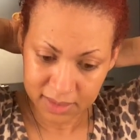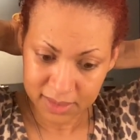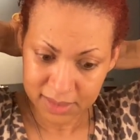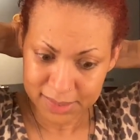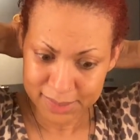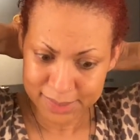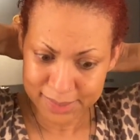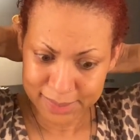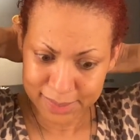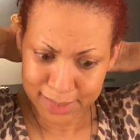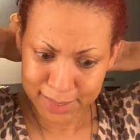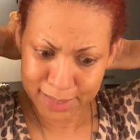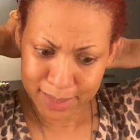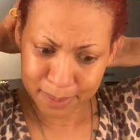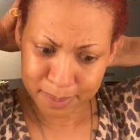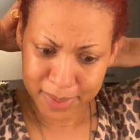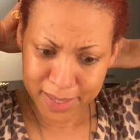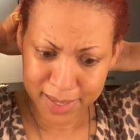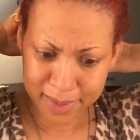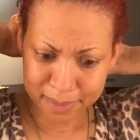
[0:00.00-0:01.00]
Skinny
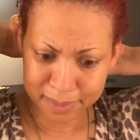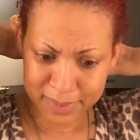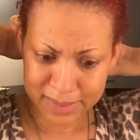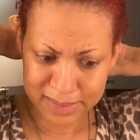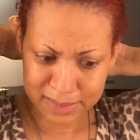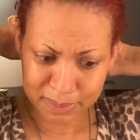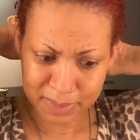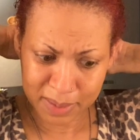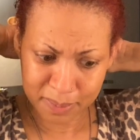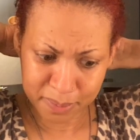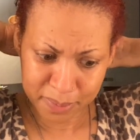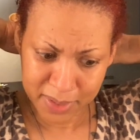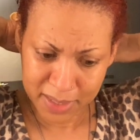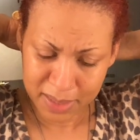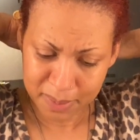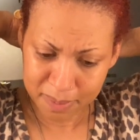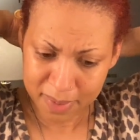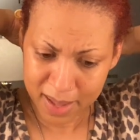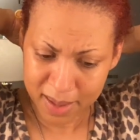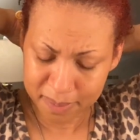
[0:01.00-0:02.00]
Pop must be pretty
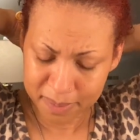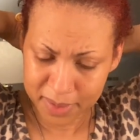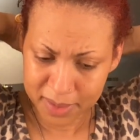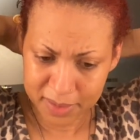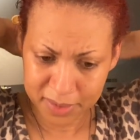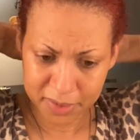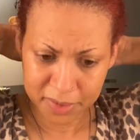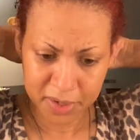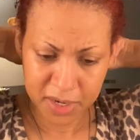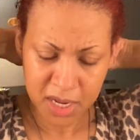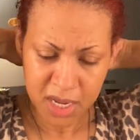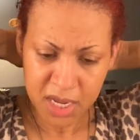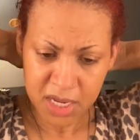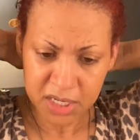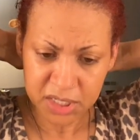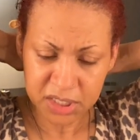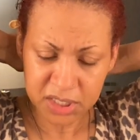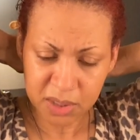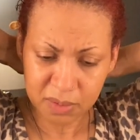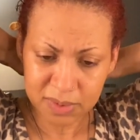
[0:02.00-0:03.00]
popular.
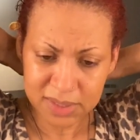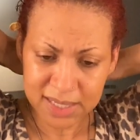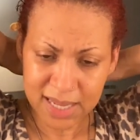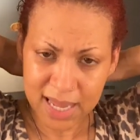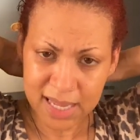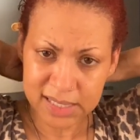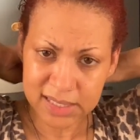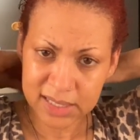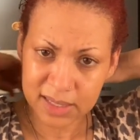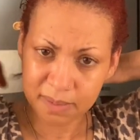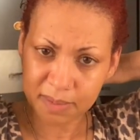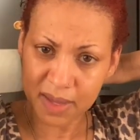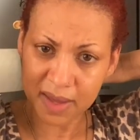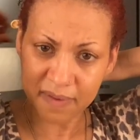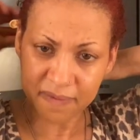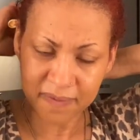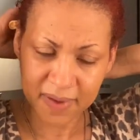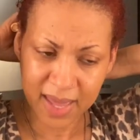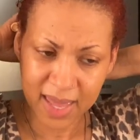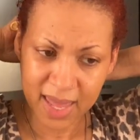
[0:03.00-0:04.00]
She was asking me
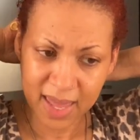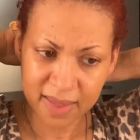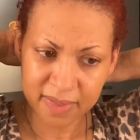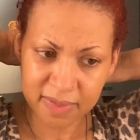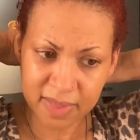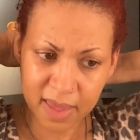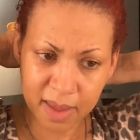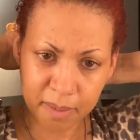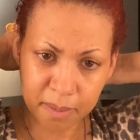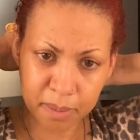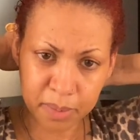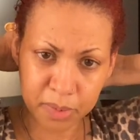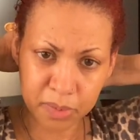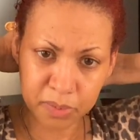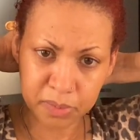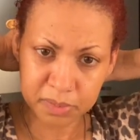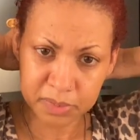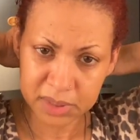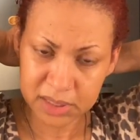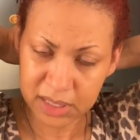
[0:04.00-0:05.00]
if I had that
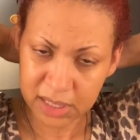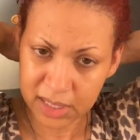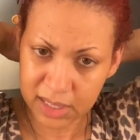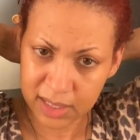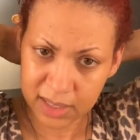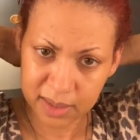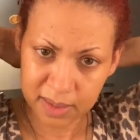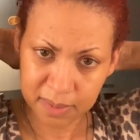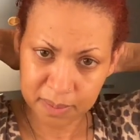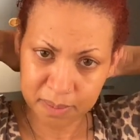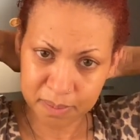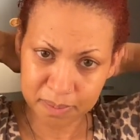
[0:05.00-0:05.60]
Boom Chicka